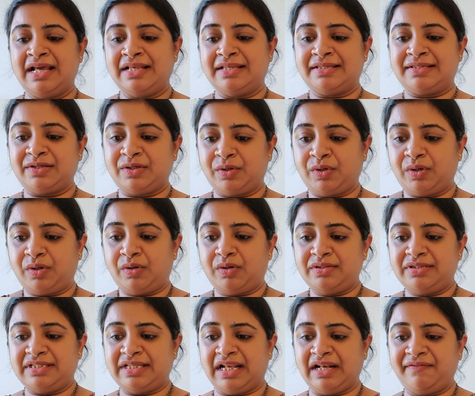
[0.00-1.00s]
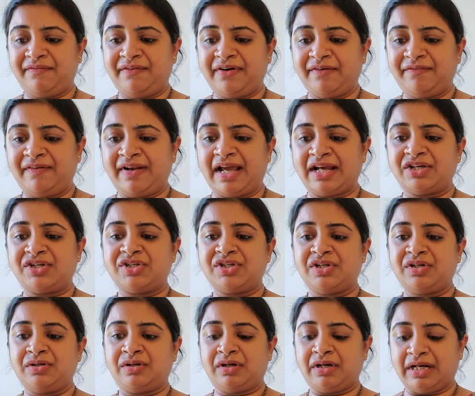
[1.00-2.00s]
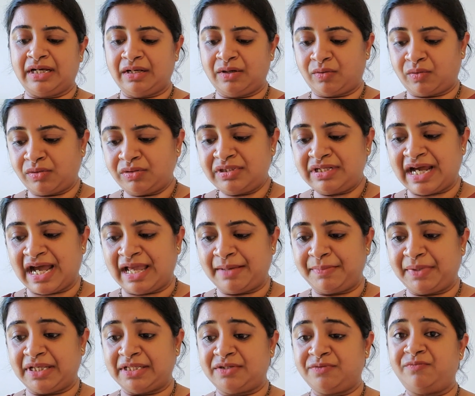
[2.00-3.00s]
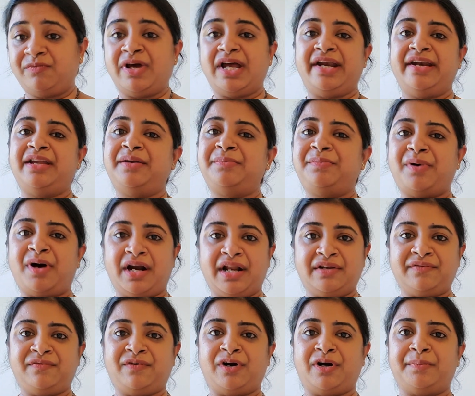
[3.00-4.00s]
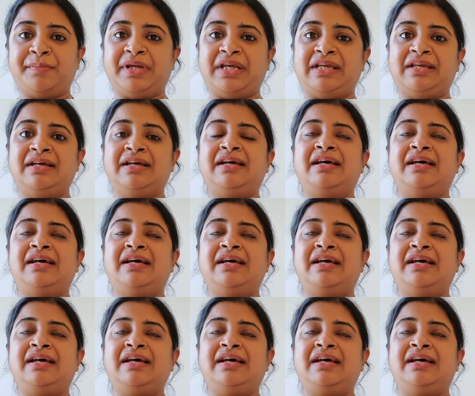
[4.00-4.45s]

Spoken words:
So self-reflection or alone time is very important for me.